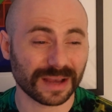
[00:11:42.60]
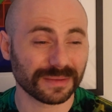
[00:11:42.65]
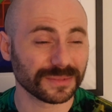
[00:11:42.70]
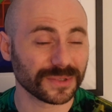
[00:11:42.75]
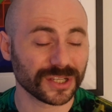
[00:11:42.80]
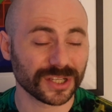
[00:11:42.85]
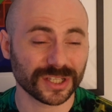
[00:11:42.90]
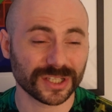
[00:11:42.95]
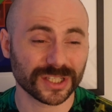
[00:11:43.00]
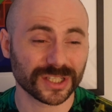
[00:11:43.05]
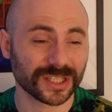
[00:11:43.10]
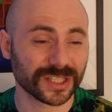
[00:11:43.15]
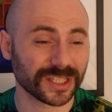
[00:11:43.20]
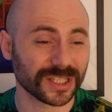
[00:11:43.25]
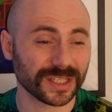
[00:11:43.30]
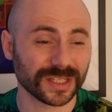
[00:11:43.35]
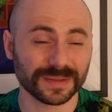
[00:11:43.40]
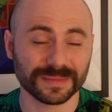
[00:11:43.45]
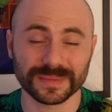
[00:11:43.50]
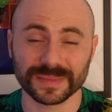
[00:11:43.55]
just
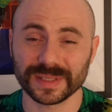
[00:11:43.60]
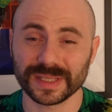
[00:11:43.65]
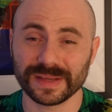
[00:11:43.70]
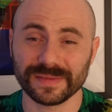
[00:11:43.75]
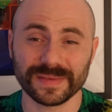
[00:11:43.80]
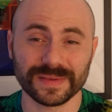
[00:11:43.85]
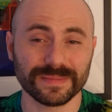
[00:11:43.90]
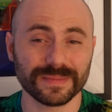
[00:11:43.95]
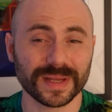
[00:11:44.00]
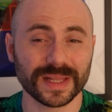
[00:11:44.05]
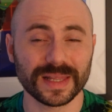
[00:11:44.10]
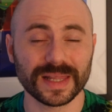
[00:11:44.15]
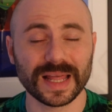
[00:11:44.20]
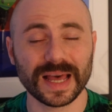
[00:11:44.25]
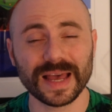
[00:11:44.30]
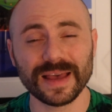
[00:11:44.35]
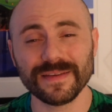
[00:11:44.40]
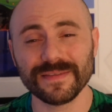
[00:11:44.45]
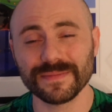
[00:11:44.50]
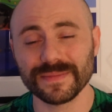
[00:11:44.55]
living my
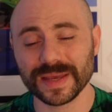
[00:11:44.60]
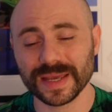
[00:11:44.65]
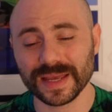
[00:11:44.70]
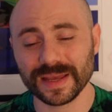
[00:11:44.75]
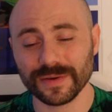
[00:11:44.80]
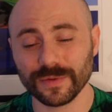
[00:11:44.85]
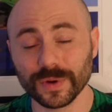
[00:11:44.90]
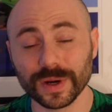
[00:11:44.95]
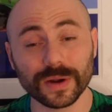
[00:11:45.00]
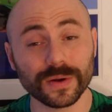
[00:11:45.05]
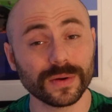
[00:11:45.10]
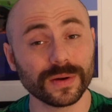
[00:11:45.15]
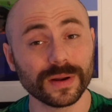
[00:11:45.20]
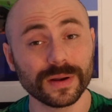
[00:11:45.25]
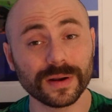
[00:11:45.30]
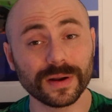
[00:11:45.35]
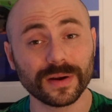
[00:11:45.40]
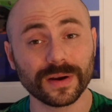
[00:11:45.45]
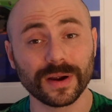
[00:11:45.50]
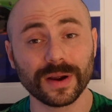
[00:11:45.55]
life, man. We're going
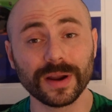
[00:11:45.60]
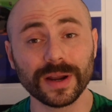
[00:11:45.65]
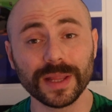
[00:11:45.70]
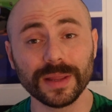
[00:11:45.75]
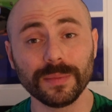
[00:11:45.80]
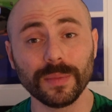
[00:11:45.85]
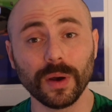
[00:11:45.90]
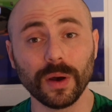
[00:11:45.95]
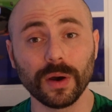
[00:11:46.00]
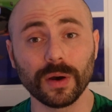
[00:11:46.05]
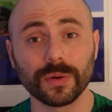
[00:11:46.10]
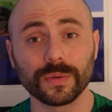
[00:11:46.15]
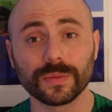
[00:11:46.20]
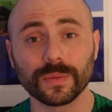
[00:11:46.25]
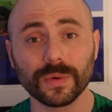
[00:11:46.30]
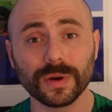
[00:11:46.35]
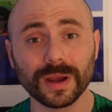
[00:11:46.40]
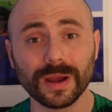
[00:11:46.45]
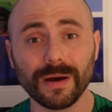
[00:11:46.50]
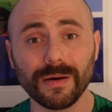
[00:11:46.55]
on our honeymoon.
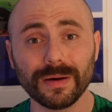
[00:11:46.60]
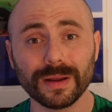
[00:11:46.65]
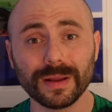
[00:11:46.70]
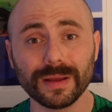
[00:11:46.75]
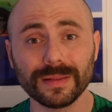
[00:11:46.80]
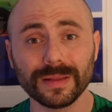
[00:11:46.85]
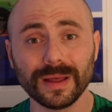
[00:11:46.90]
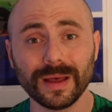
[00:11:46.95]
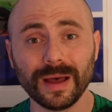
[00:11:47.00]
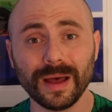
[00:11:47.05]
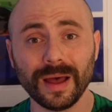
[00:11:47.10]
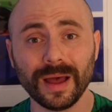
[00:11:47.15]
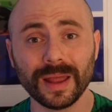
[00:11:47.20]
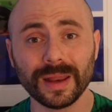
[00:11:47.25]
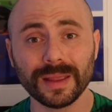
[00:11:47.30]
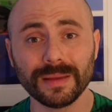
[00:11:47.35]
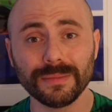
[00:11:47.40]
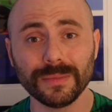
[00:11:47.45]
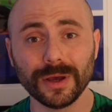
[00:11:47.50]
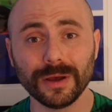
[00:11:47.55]
We're going on the
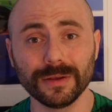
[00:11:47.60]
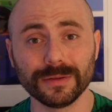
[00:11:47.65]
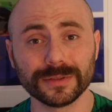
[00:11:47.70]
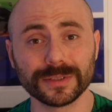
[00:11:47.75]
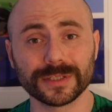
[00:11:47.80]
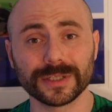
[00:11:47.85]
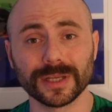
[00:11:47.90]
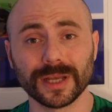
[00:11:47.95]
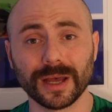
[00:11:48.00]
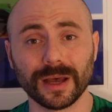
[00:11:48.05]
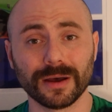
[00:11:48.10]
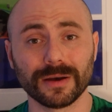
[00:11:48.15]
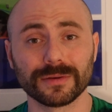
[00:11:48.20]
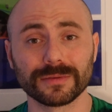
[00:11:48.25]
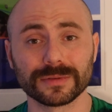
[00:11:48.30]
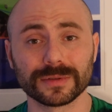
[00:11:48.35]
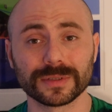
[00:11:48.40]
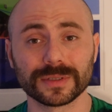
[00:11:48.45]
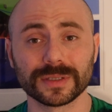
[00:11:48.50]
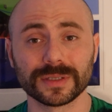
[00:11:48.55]
honeymoon
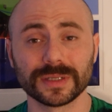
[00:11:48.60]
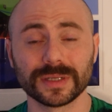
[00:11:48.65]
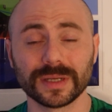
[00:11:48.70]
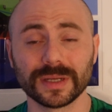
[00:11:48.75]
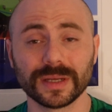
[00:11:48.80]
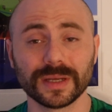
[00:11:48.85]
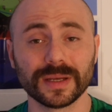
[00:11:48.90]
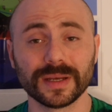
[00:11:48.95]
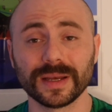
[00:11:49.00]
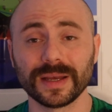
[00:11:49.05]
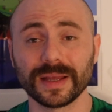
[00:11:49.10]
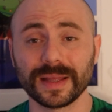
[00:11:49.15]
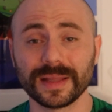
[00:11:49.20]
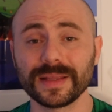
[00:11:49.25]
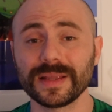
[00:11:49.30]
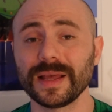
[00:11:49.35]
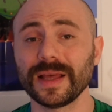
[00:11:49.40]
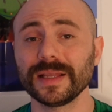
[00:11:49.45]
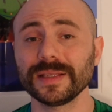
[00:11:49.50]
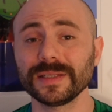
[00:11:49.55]
zone.
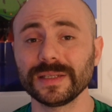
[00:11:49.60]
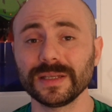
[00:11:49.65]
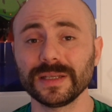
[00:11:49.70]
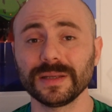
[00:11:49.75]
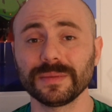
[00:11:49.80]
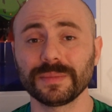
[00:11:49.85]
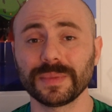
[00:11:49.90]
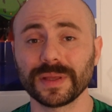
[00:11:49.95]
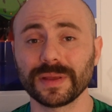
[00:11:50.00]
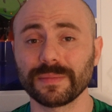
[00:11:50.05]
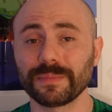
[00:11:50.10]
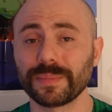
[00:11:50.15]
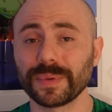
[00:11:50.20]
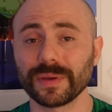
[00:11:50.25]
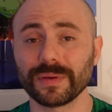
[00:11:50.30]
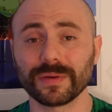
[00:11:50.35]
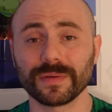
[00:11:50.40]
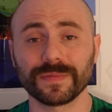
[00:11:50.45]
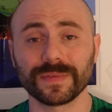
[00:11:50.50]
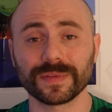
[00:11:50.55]
And that's going to be a
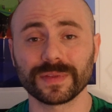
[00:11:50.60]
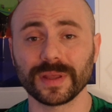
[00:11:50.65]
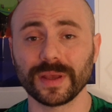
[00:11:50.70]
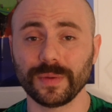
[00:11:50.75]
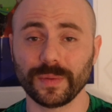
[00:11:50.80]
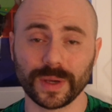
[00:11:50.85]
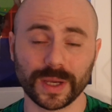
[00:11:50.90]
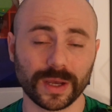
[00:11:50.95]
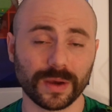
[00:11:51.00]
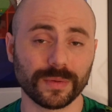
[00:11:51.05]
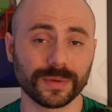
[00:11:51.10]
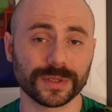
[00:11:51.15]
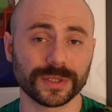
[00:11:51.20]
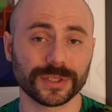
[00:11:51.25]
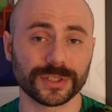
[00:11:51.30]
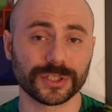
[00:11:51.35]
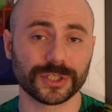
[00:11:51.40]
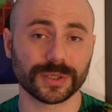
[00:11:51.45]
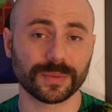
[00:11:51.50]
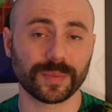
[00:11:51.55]
beautiful thing. We're going
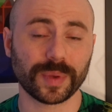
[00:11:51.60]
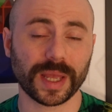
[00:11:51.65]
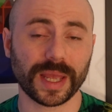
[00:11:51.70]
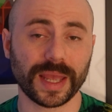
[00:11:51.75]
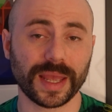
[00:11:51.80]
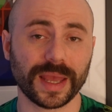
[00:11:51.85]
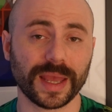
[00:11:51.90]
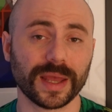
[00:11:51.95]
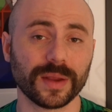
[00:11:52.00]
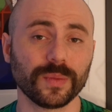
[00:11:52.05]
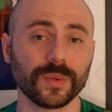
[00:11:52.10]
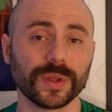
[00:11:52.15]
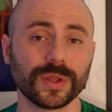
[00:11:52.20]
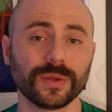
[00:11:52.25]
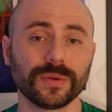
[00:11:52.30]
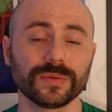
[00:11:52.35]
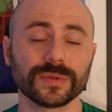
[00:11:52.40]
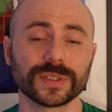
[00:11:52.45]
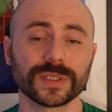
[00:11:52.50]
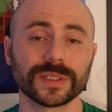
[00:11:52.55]
to Japan. We're
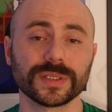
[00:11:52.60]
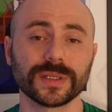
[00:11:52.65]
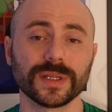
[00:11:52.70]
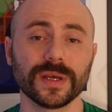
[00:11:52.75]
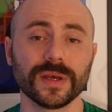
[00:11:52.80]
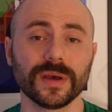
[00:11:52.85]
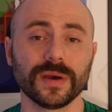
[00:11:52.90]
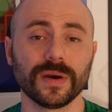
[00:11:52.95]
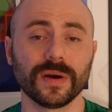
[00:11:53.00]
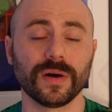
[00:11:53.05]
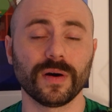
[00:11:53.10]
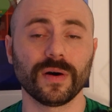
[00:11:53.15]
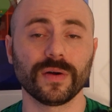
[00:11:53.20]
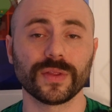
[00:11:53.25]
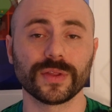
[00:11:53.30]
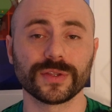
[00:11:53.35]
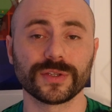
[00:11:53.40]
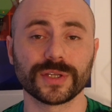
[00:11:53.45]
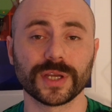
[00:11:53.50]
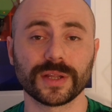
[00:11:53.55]
using all
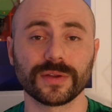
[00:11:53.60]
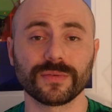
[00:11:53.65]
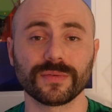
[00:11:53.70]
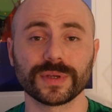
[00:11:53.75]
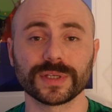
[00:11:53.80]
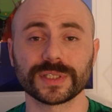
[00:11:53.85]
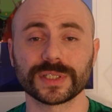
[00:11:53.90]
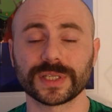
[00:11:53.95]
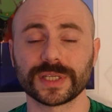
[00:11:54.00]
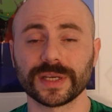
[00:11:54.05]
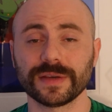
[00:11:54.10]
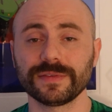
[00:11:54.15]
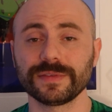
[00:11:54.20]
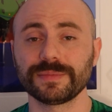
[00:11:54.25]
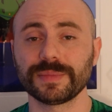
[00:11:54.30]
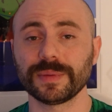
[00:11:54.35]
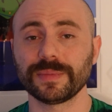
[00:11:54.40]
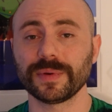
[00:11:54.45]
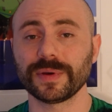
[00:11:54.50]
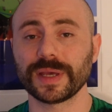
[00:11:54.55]
the generous gifts
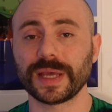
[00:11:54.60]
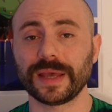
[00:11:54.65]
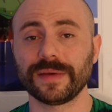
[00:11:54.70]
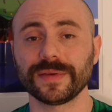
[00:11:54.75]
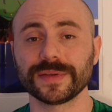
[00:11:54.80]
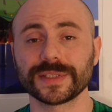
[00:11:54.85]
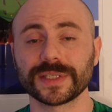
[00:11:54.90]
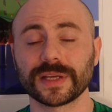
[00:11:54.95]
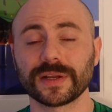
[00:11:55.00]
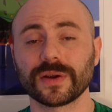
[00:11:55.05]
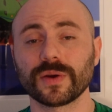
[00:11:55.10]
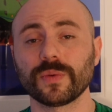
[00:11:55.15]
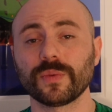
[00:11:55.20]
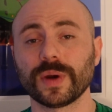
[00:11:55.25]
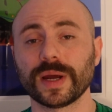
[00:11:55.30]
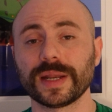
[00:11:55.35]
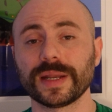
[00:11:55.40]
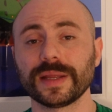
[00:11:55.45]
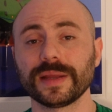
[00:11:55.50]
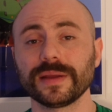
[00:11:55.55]
people gave us at our
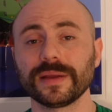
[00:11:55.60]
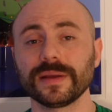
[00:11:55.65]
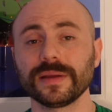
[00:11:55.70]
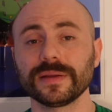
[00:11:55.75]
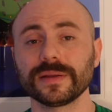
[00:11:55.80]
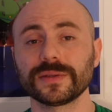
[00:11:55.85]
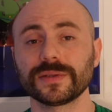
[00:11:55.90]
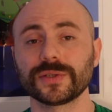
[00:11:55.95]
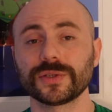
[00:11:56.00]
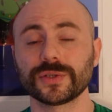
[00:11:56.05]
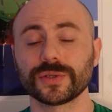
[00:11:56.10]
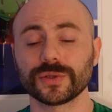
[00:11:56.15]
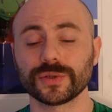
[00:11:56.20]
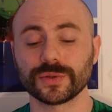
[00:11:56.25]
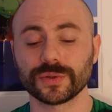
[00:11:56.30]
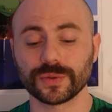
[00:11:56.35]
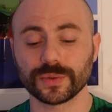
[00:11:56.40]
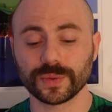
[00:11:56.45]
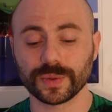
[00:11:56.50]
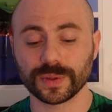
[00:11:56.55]
wedding
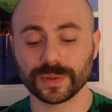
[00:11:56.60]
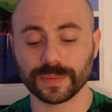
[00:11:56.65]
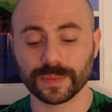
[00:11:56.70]
to